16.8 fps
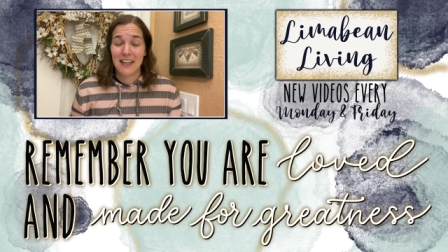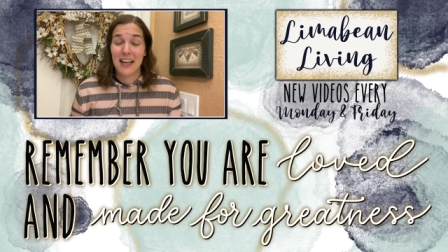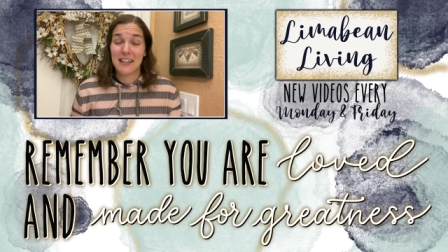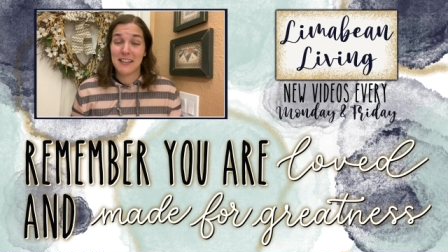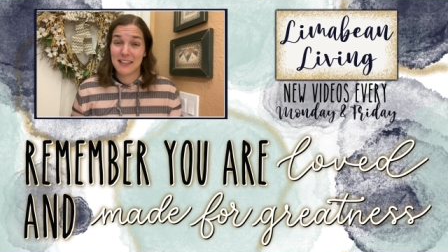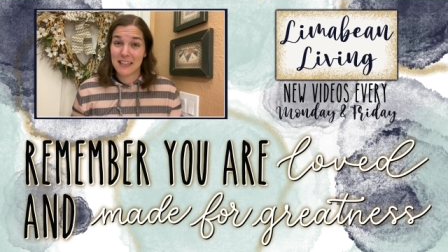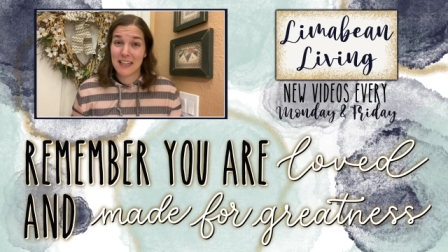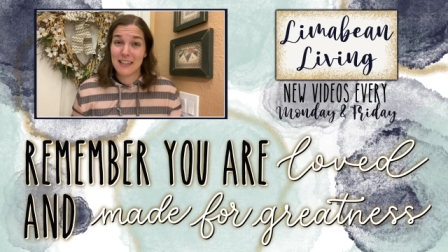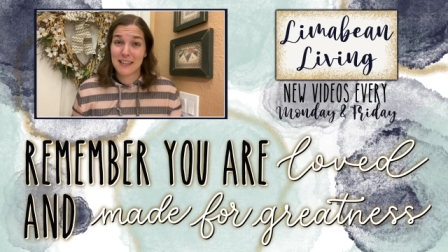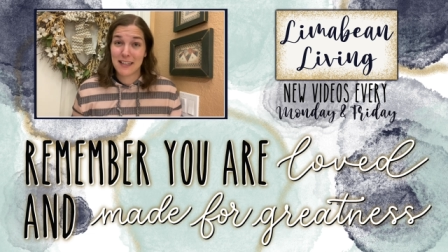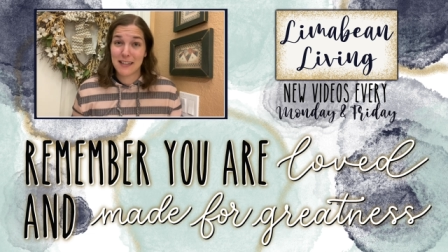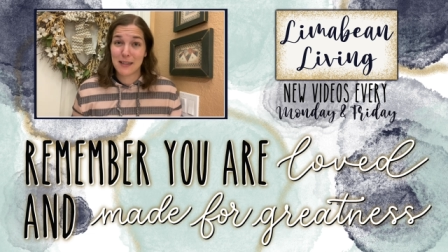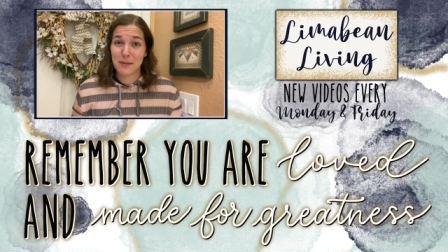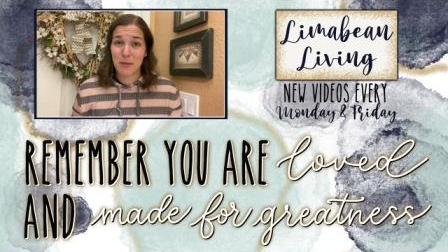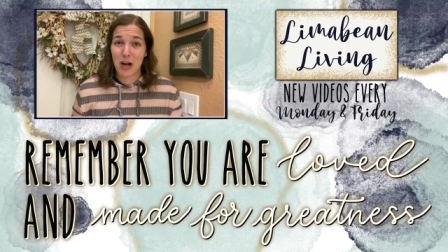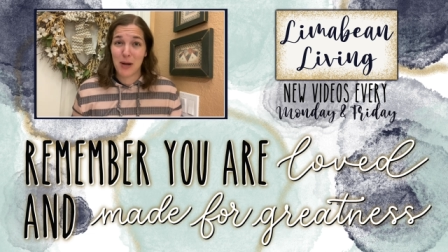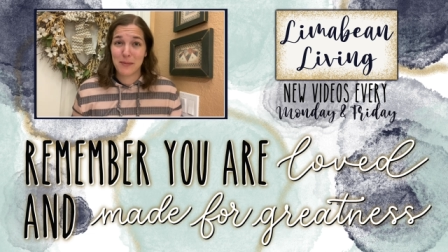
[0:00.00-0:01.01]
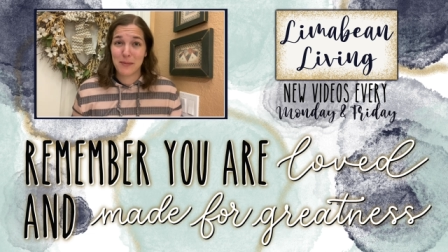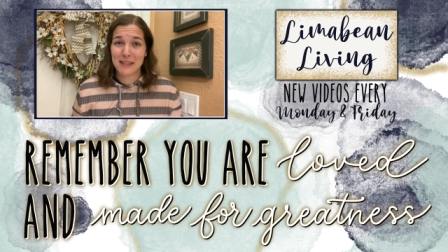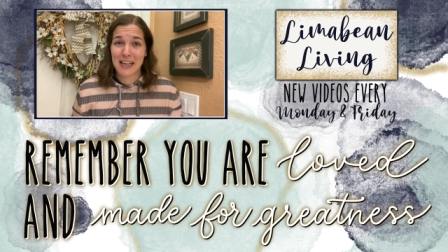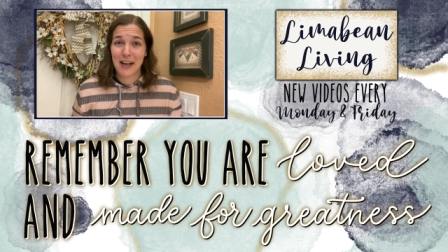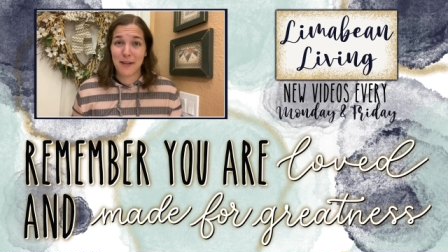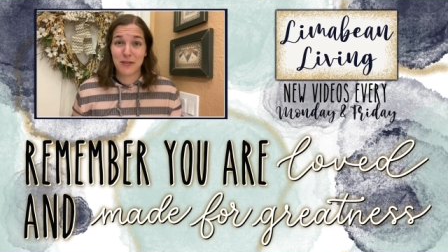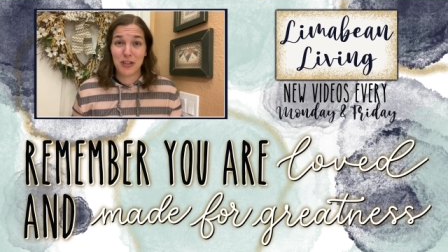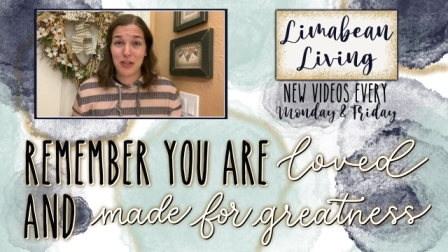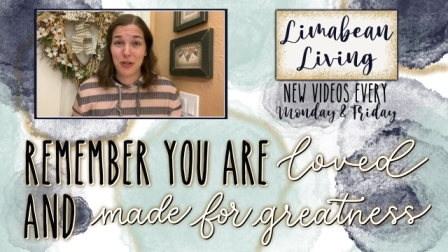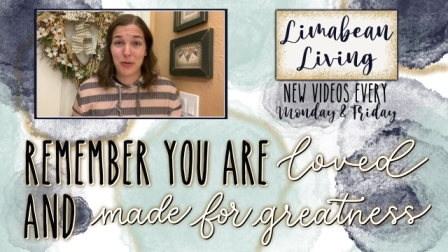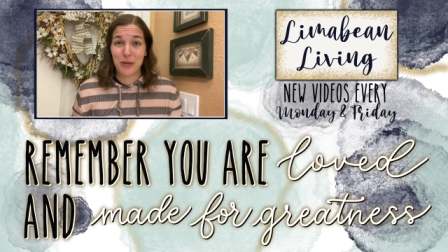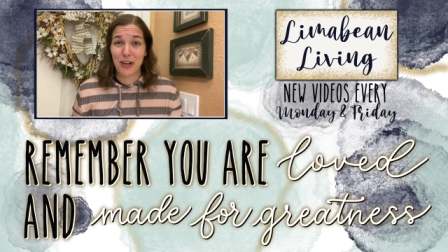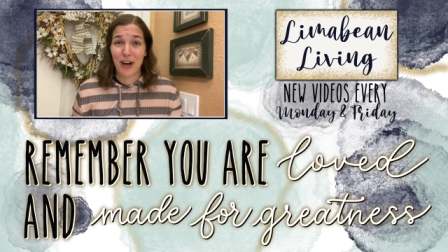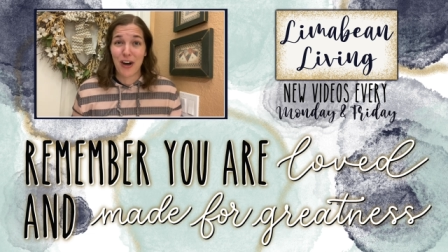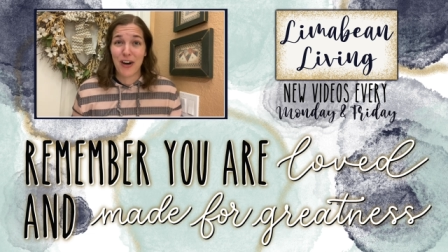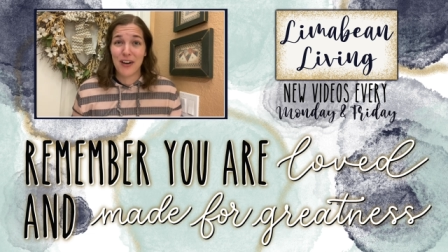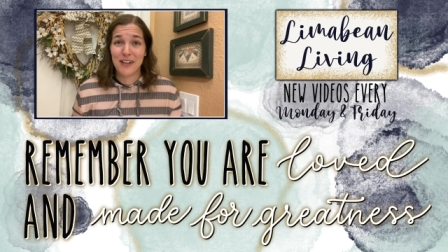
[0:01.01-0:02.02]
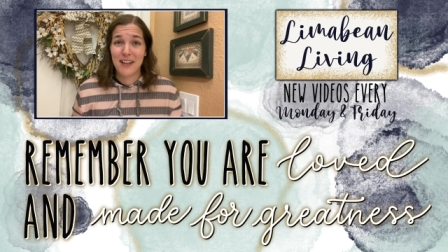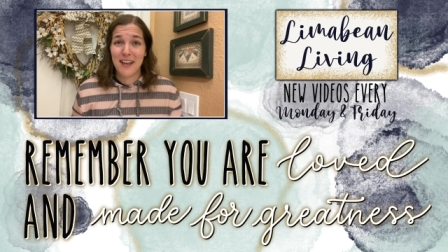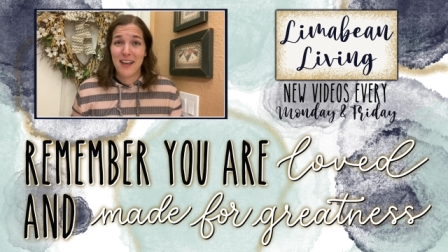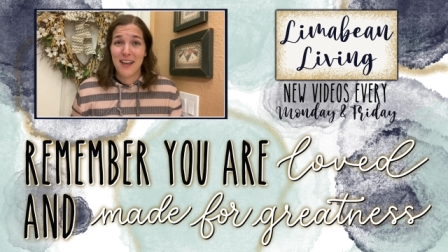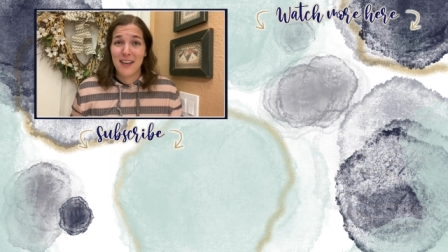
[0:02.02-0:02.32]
And since us moms have to do it all,